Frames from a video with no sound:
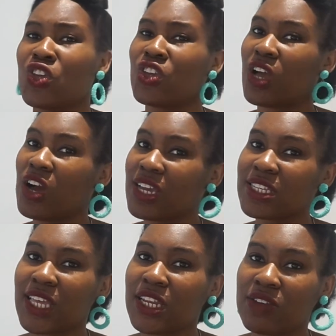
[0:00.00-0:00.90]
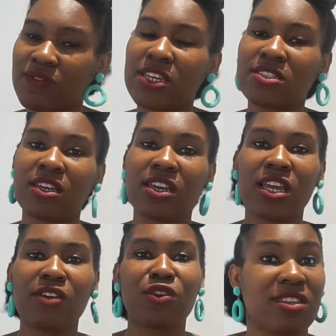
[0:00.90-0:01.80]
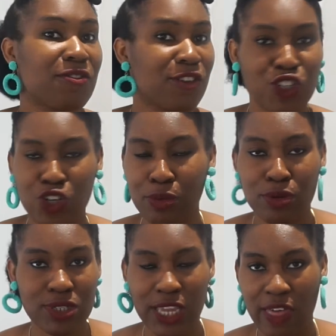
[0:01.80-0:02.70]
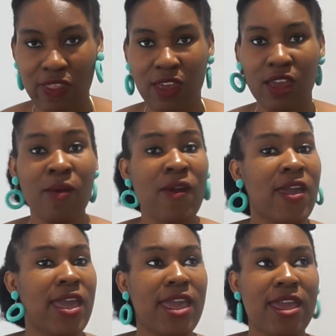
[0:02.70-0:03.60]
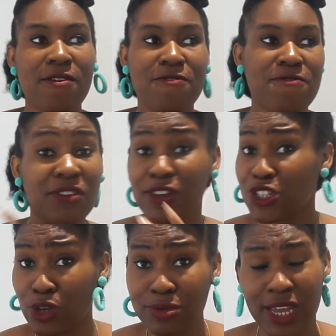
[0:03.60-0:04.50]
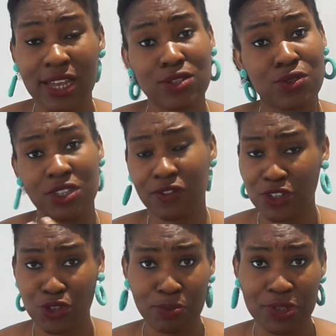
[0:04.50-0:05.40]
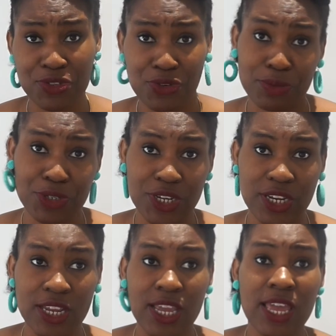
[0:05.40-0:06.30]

You can't extend your visa if it's a different job altogether, if different job title, different job description,